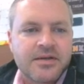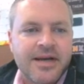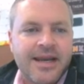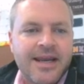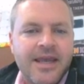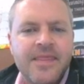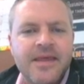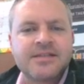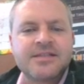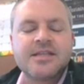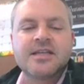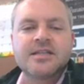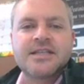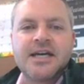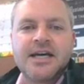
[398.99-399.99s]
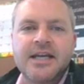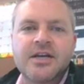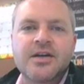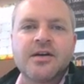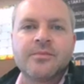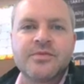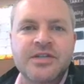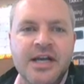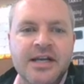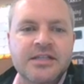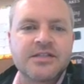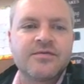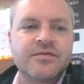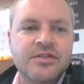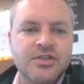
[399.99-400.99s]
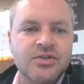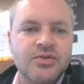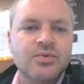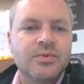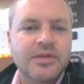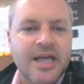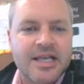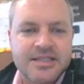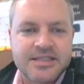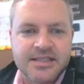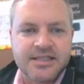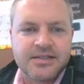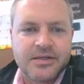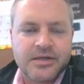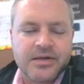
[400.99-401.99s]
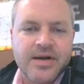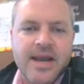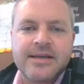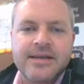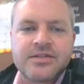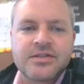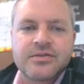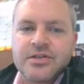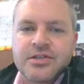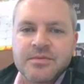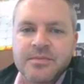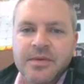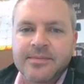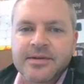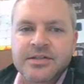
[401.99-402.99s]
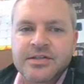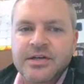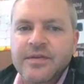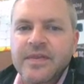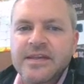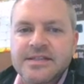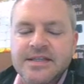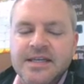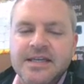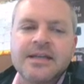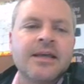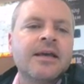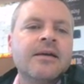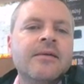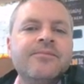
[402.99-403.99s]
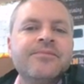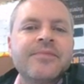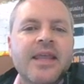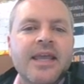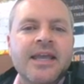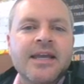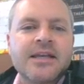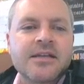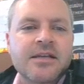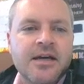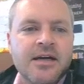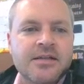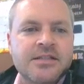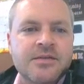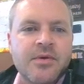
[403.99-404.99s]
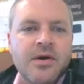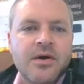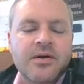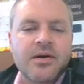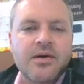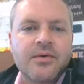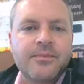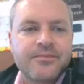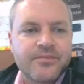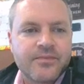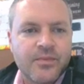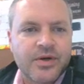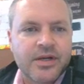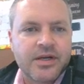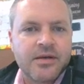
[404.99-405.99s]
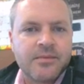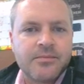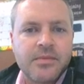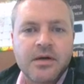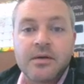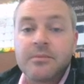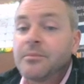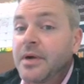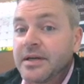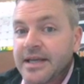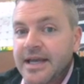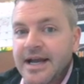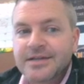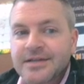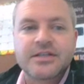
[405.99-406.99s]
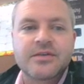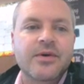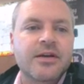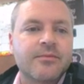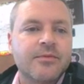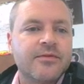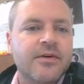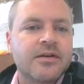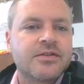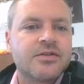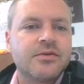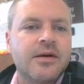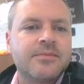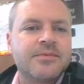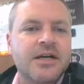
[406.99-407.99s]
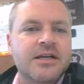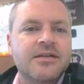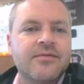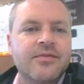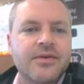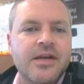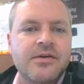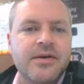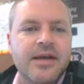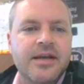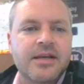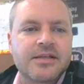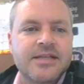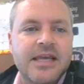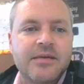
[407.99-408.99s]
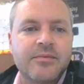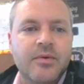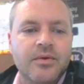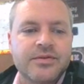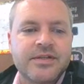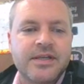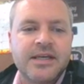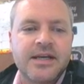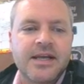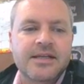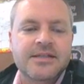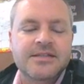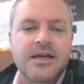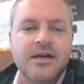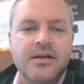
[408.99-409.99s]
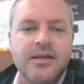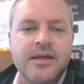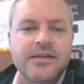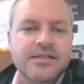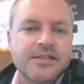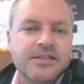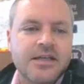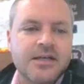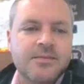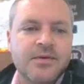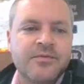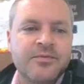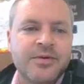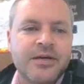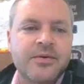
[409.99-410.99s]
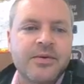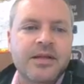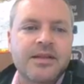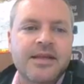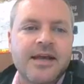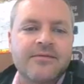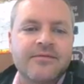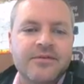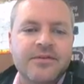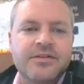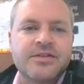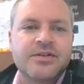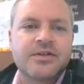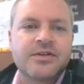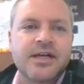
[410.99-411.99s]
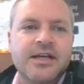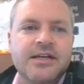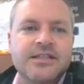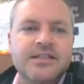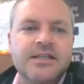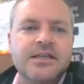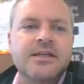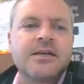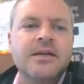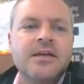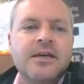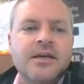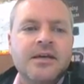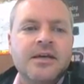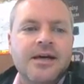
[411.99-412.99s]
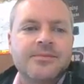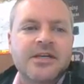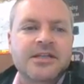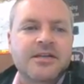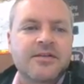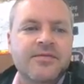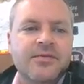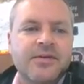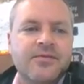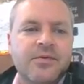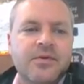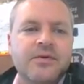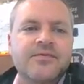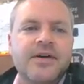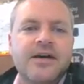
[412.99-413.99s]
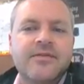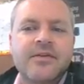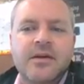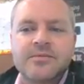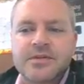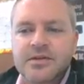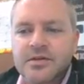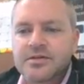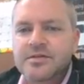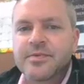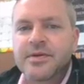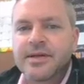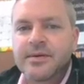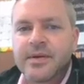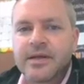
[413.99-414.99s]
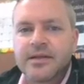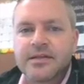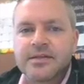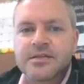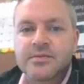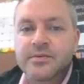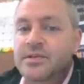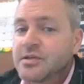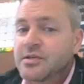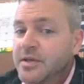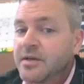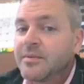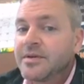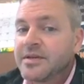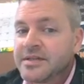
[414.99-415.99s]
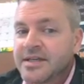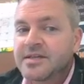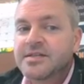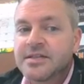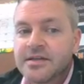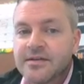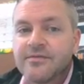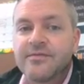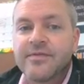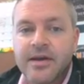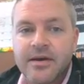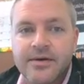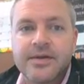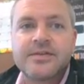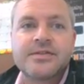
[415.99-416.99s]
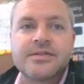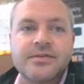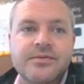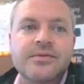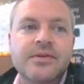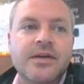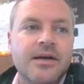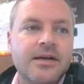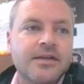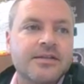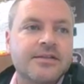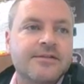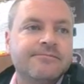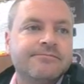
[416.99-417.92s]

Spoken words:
All right. And that's the entire objective 2 lesson. All right. So you should be able to turn this in. And tomorrow or Monday actually, we're going to move on to objective 3, creating tables in Excel. And this is going to move pretty quickly after this. You can kind of see objective 3, 4, and 5 comes and goes pretty quickly. So we should be able to test here very soon, guys.